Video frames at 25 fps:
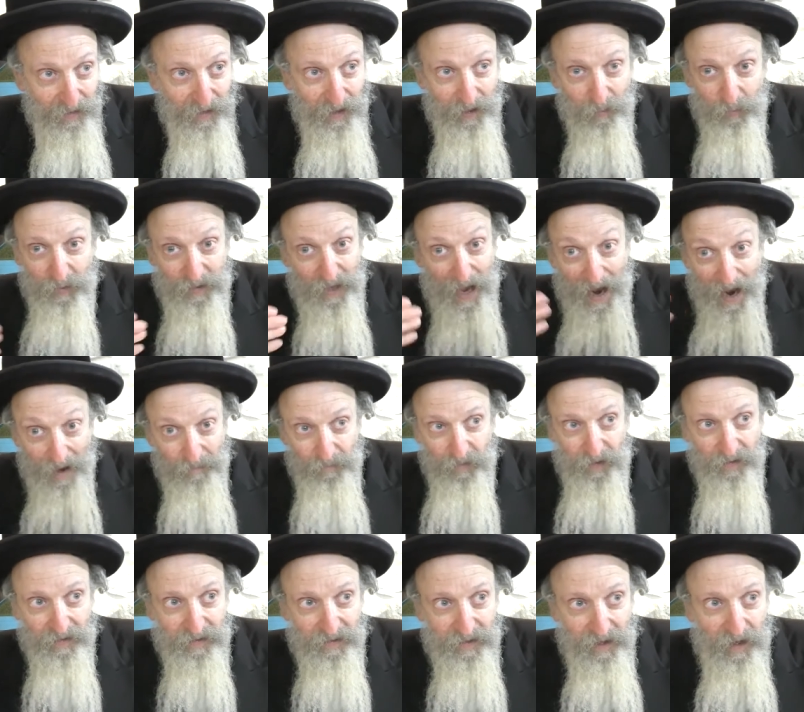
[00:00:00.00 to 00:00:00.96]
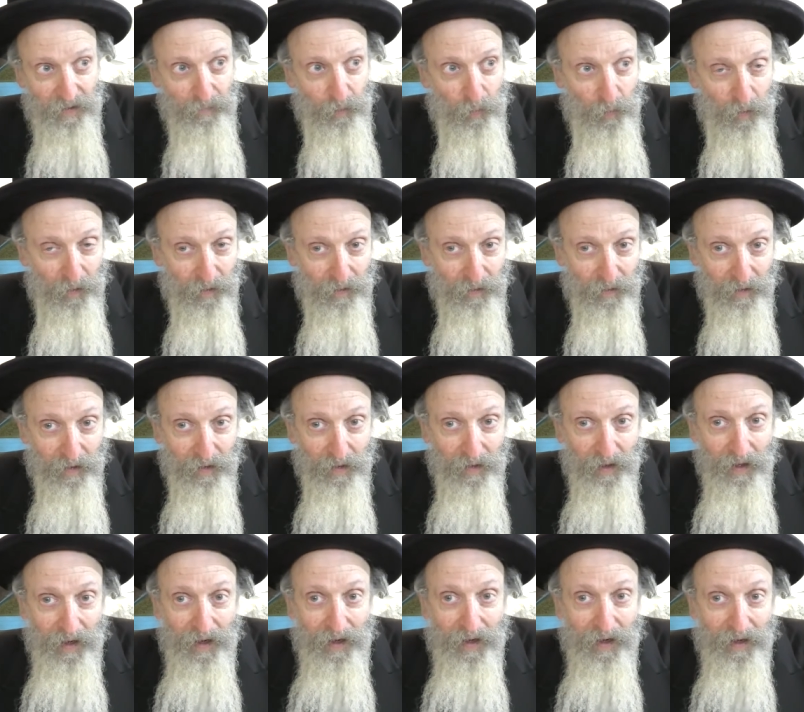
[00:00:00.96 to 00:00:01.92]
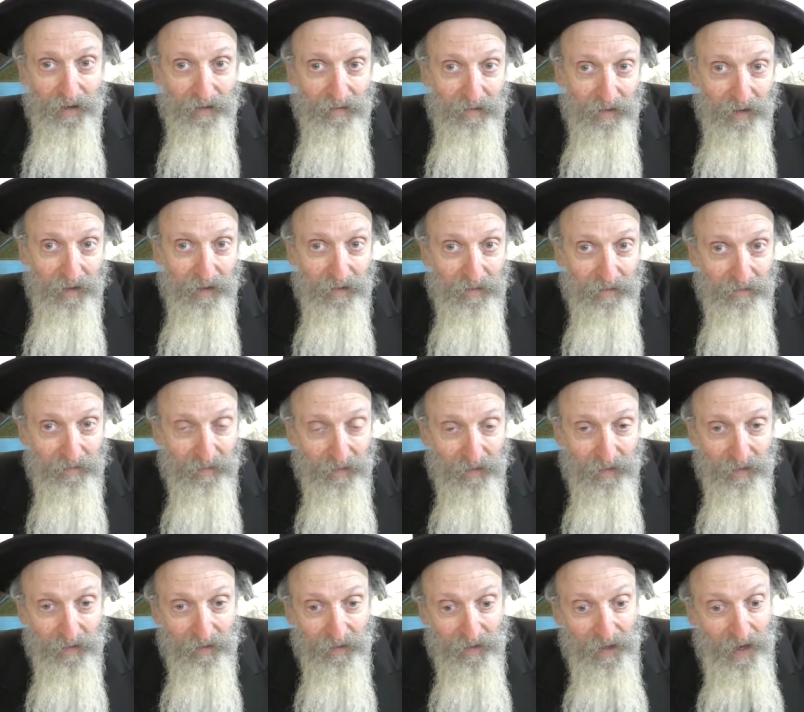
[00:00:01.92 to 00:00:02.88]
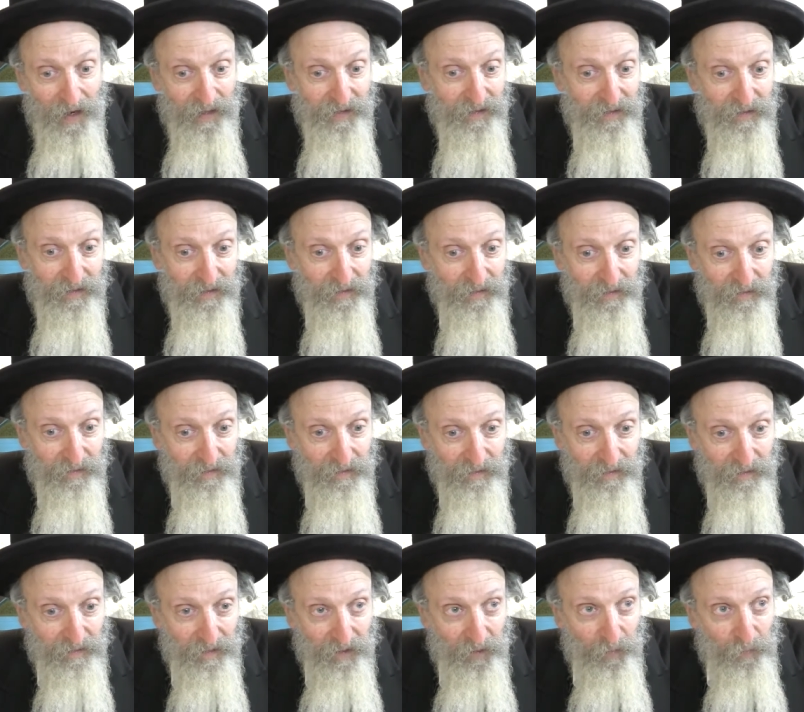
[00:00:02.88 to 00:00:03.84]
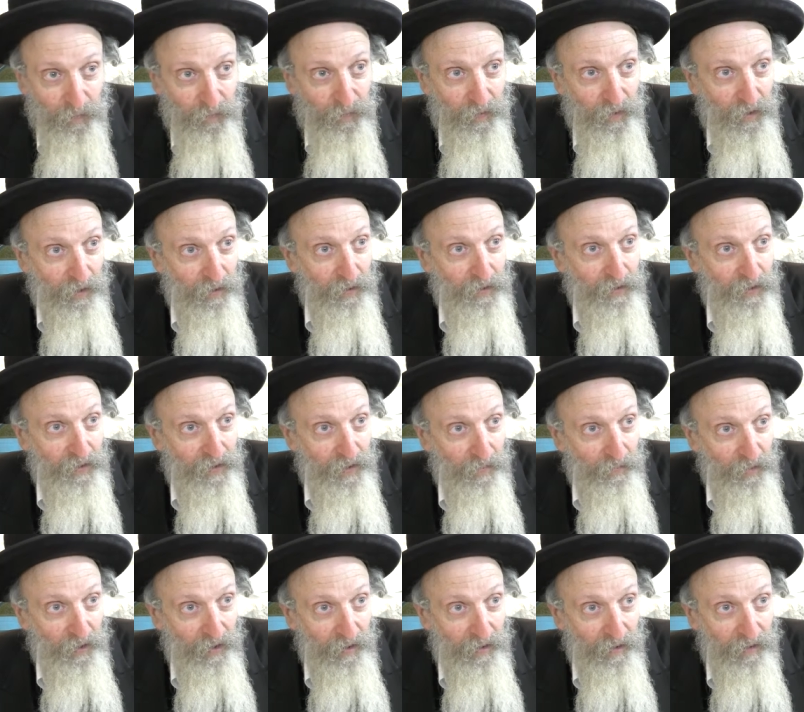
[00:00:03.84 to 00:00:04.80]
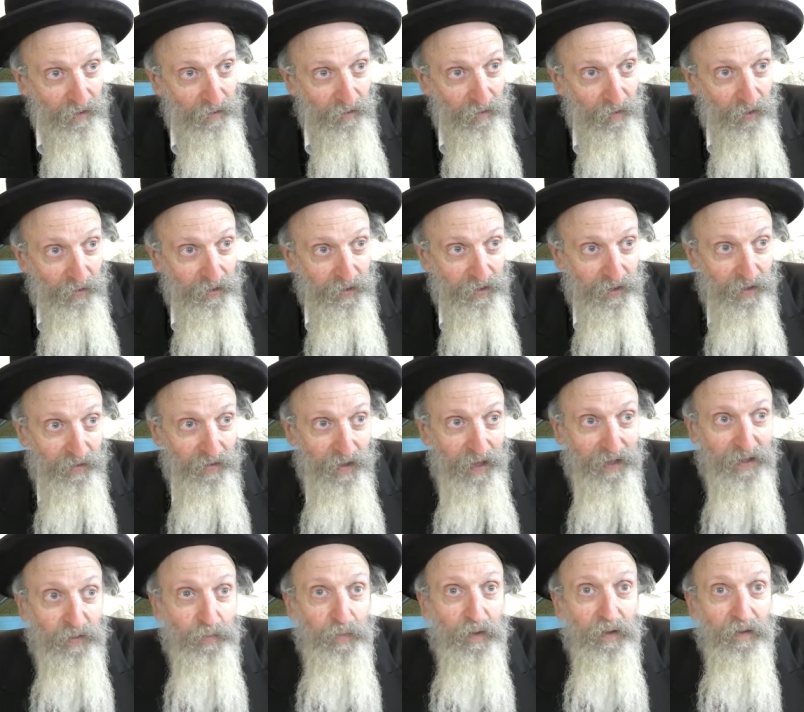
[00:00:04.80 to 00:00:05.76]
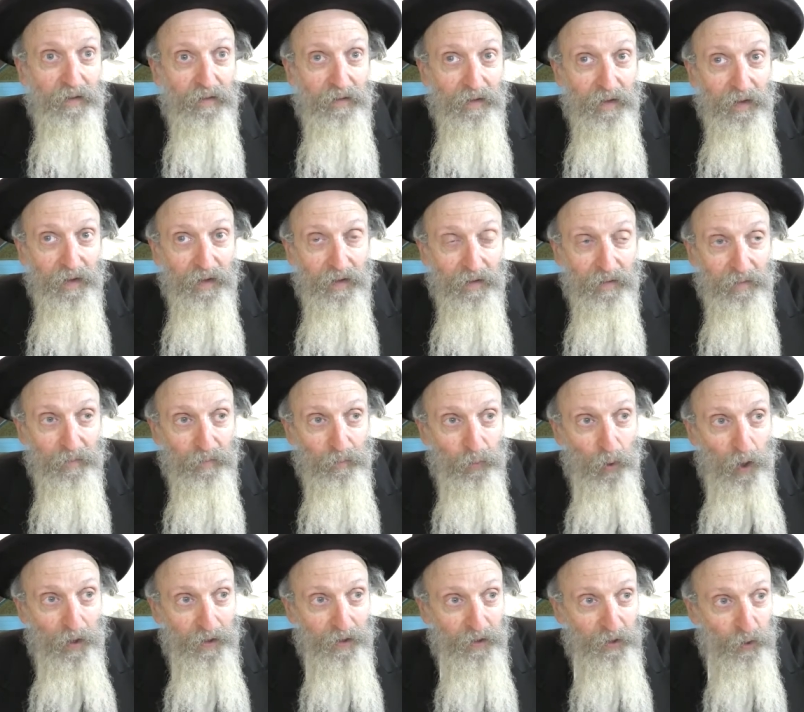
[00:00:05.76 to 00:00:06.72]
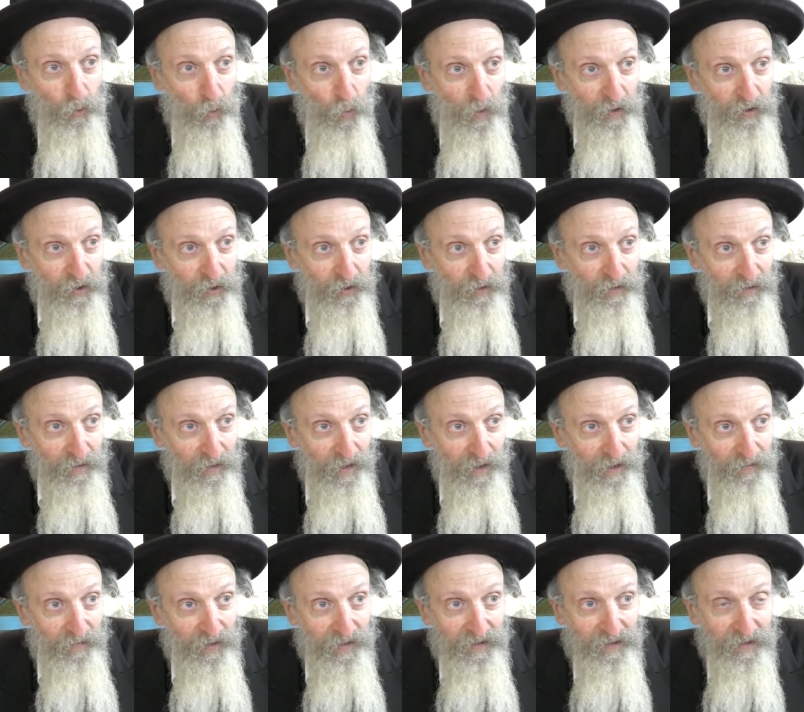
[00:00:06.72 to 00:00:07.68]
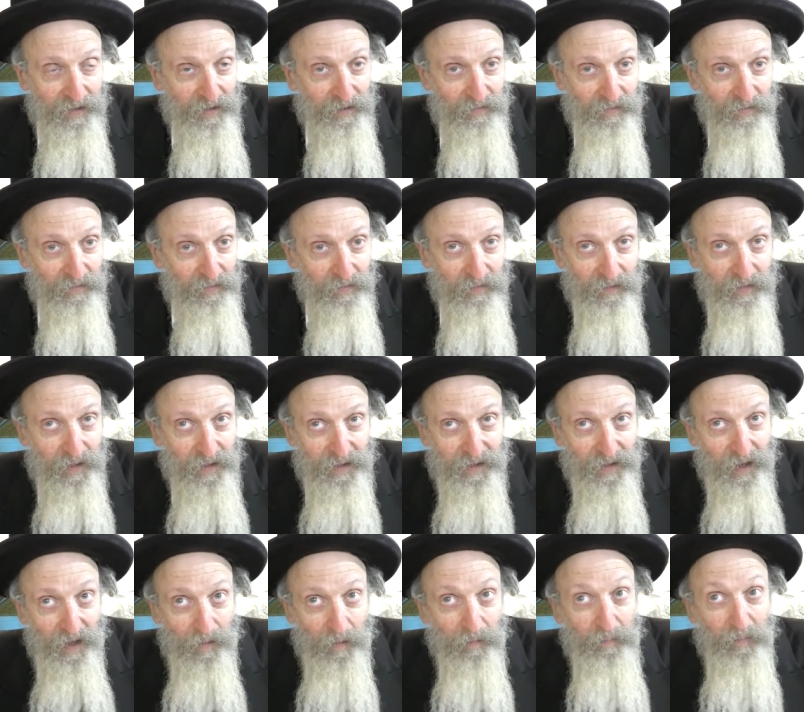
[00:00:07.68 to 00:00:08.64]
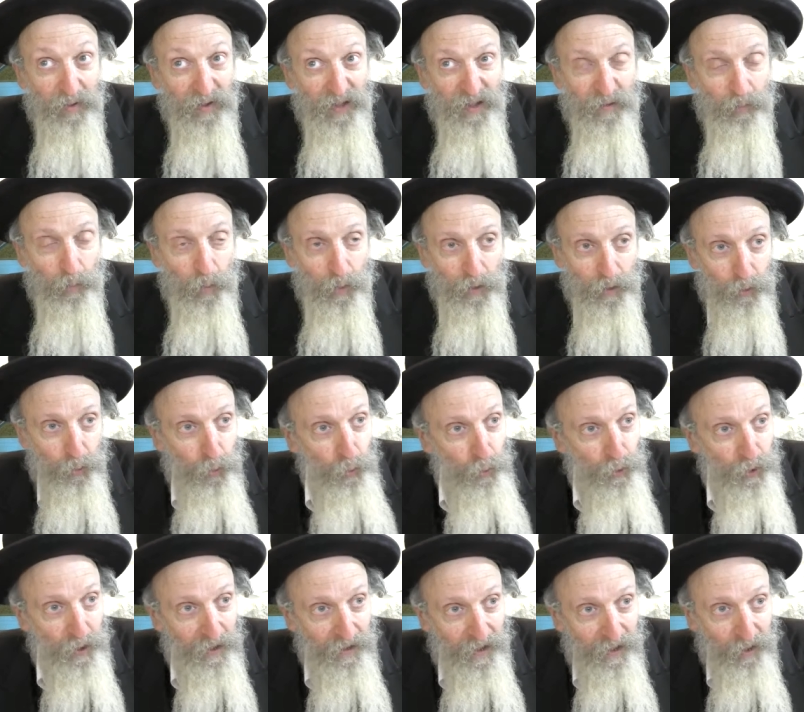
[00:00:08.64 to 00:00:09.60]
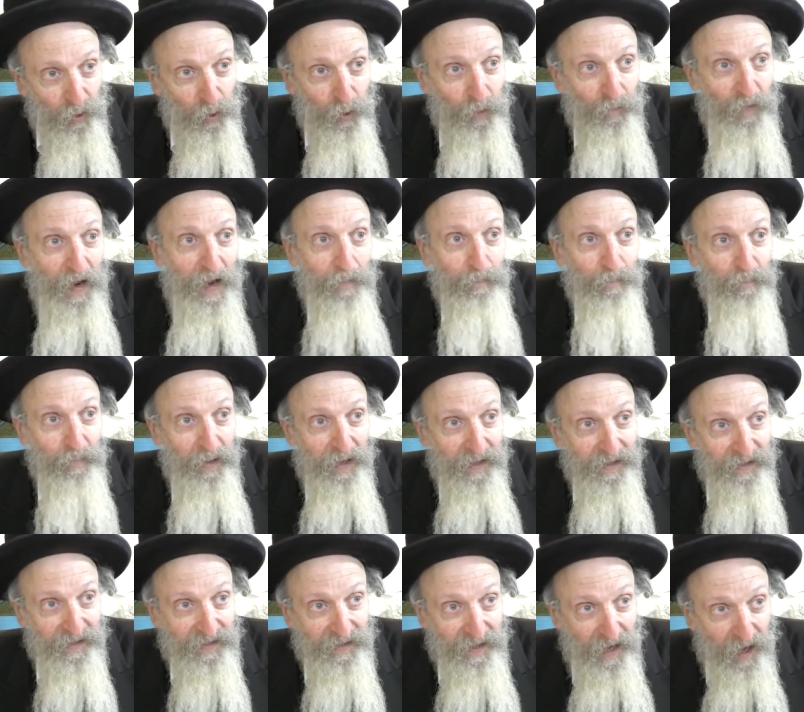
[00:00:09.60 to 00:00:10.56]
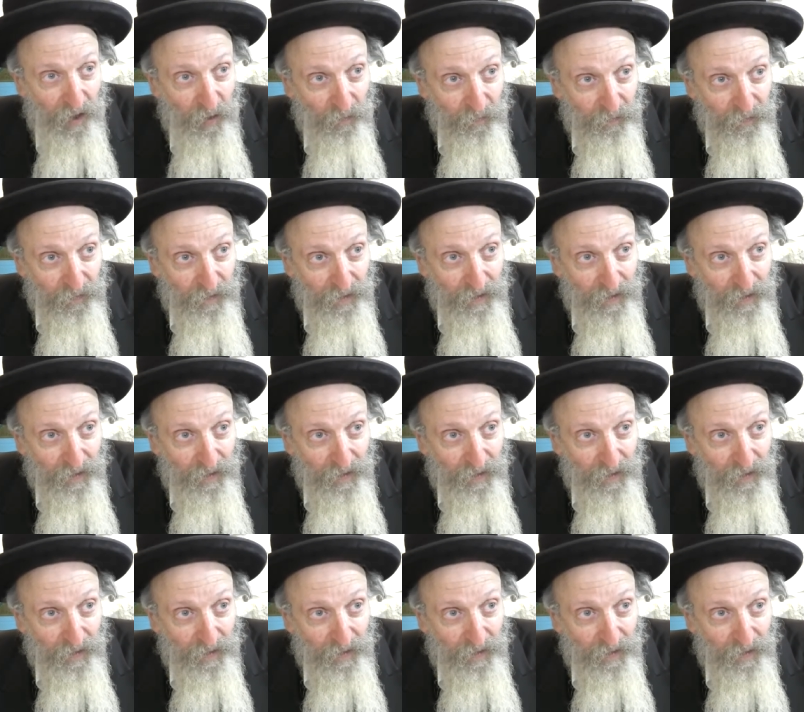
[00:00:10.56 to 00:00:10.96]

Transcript: it was obvious to everyone. And in the last uh, years or something, all of a sudden that's been brought into question, and this, this unbelievable illusion that happened by itself